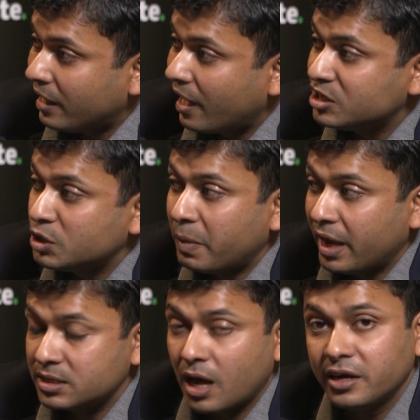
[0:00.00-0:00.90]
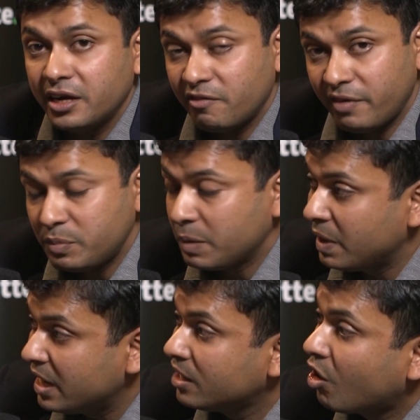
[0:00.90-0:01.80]
AIG pays $150
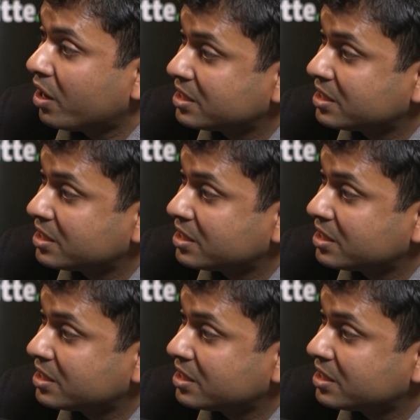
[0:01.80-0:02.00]
million